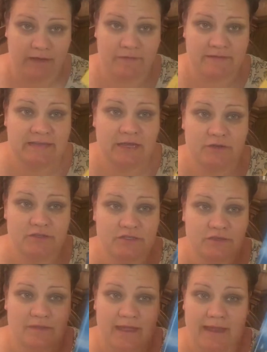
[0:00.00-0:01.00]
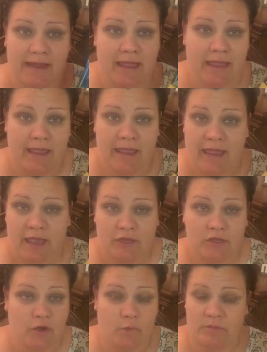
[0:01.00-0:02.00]
If it tells you that
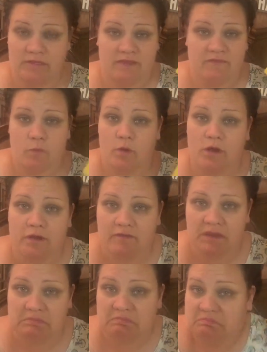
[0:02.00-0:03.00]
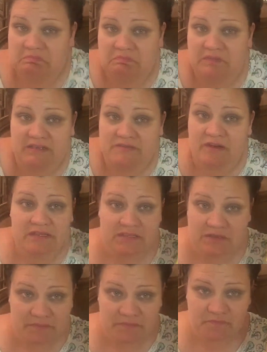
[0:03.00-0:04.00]
you don't believe a word of it, that's fine
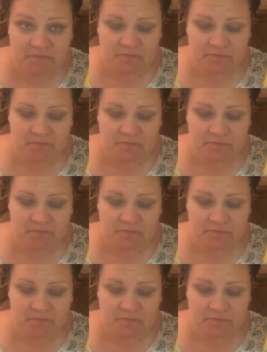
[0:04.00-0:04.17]
too.